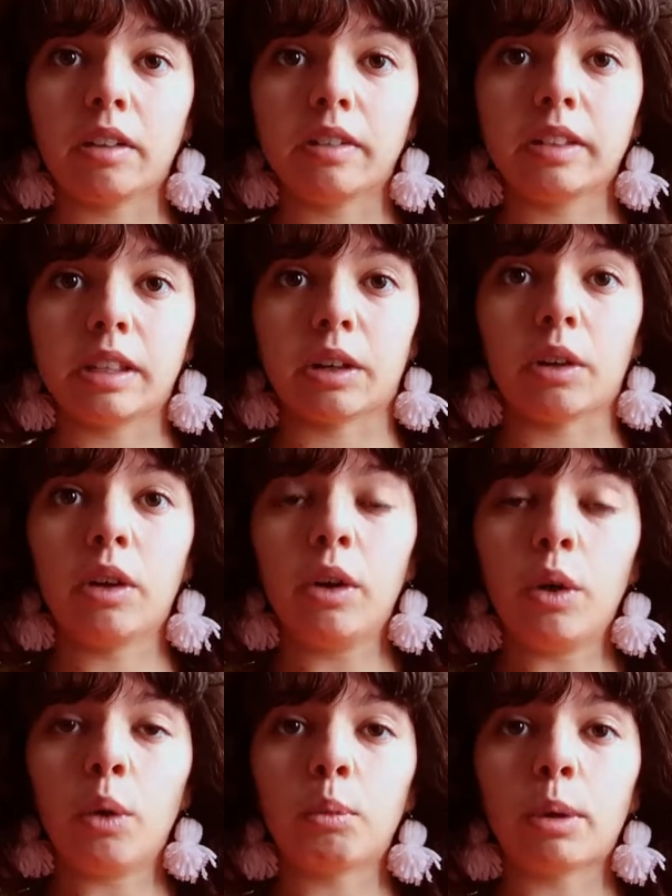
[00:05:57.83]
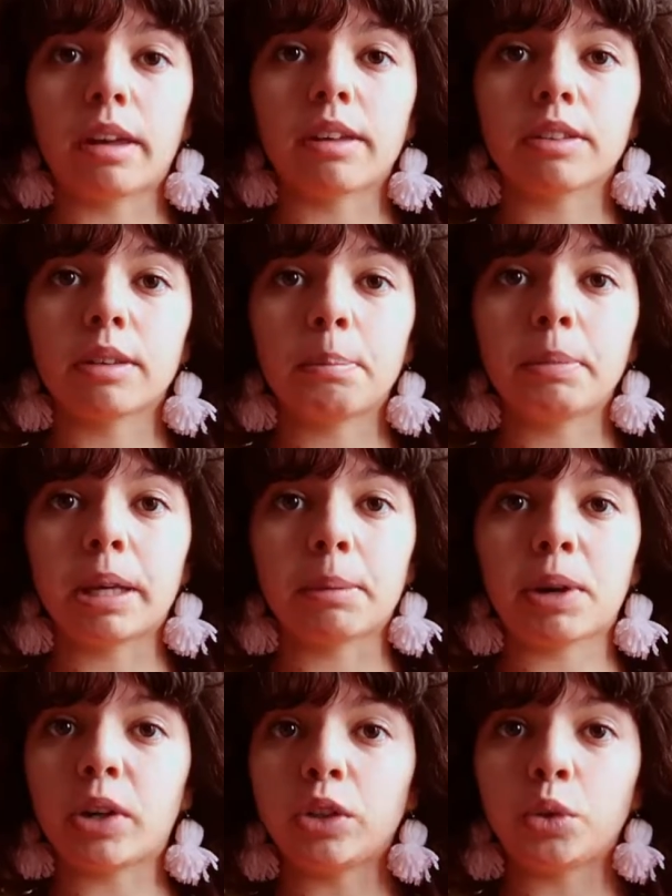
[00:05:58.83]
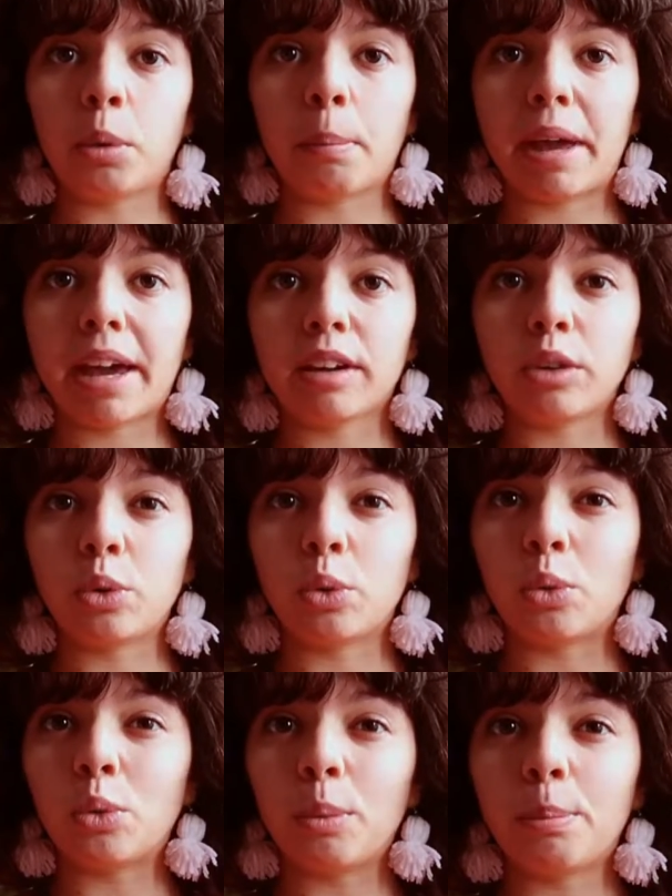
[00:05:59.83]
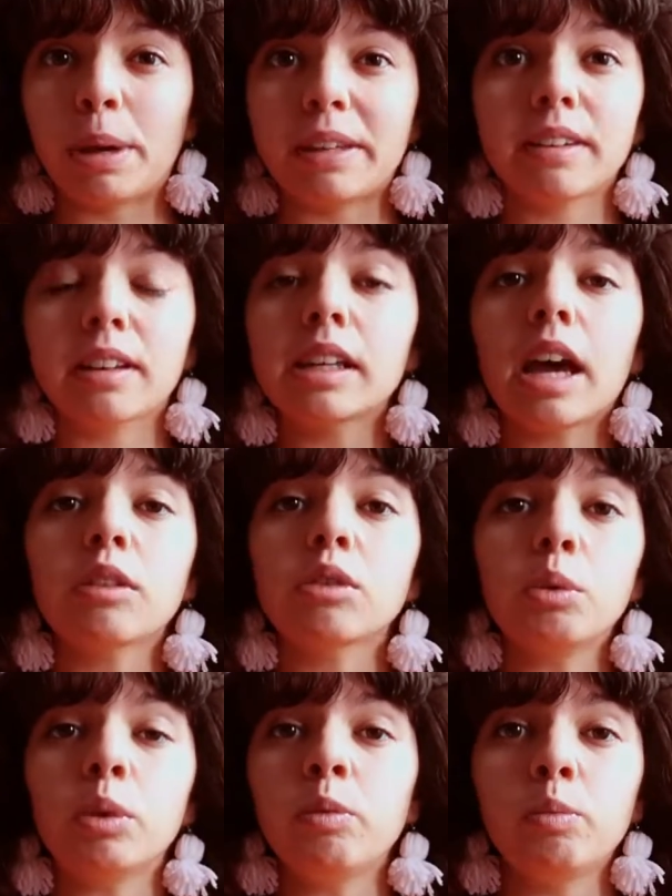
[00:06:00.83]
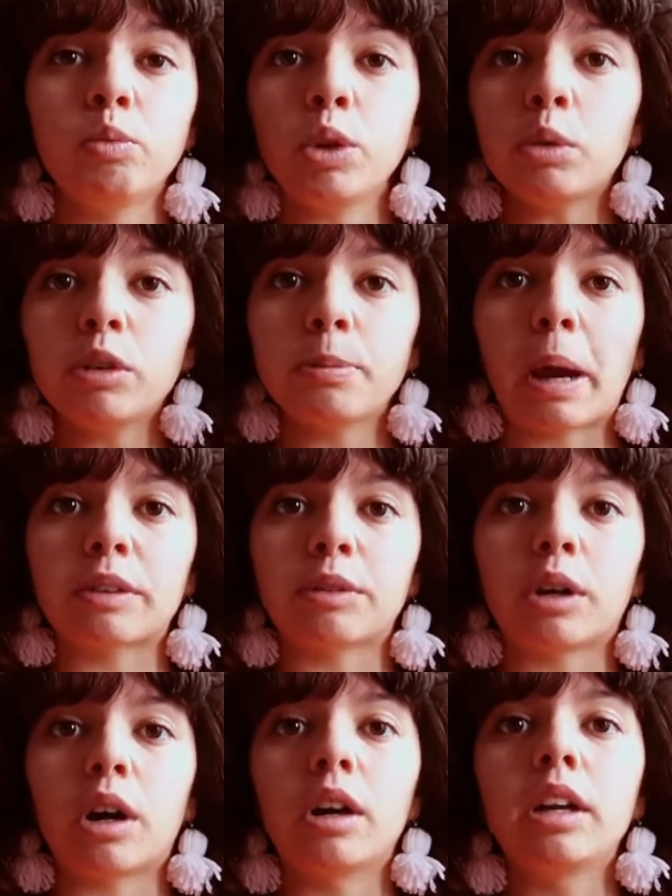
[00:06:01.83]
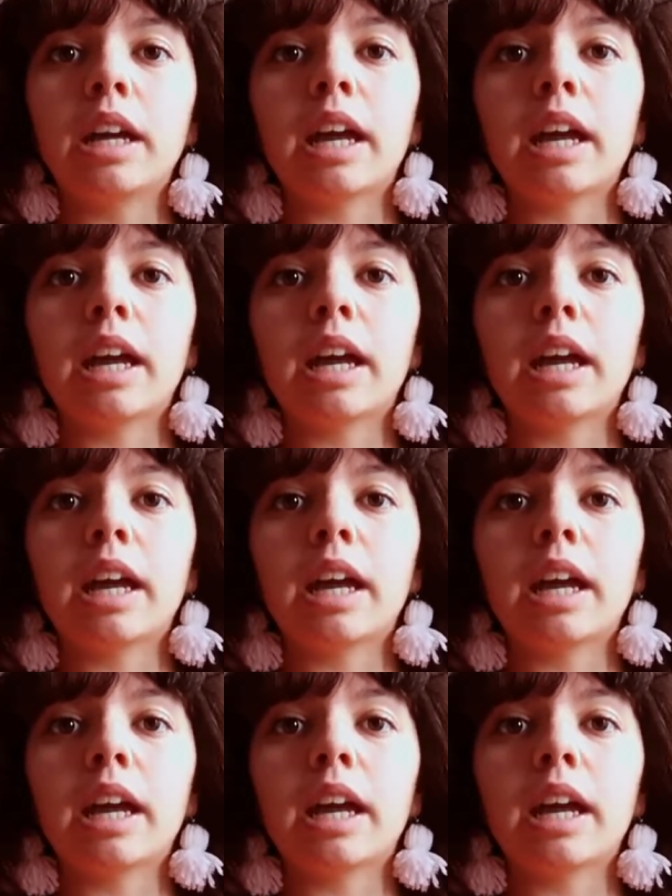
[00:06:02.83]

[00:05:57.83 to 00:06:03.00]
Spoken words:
deal with being married to a man who basically has no respect for her.